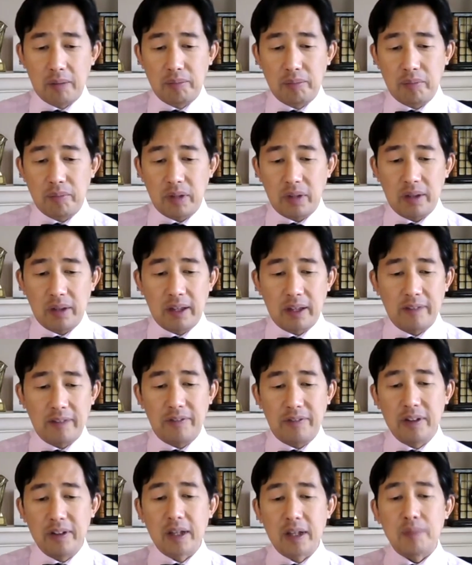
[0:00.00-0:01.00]
They
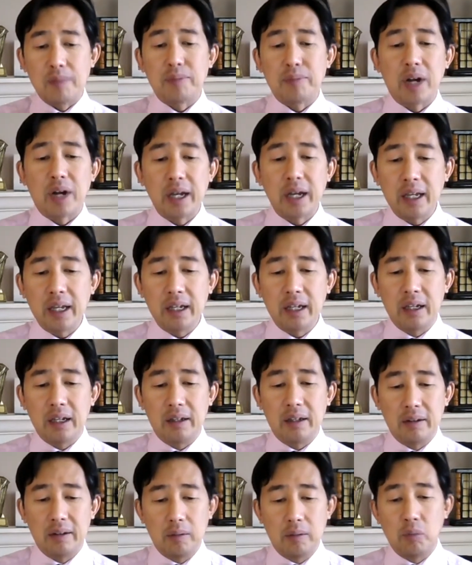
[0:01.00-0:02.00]
feel that
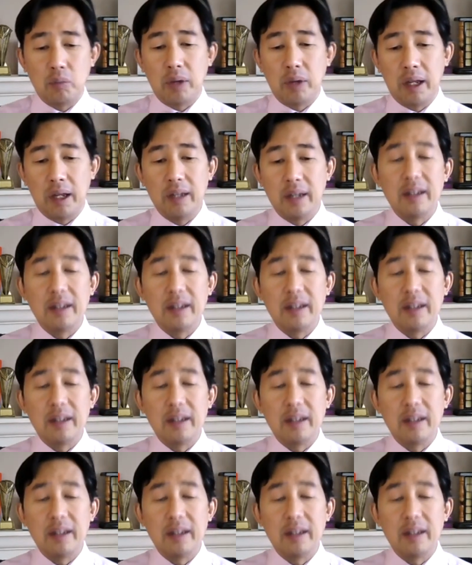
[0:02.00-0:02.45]
buying in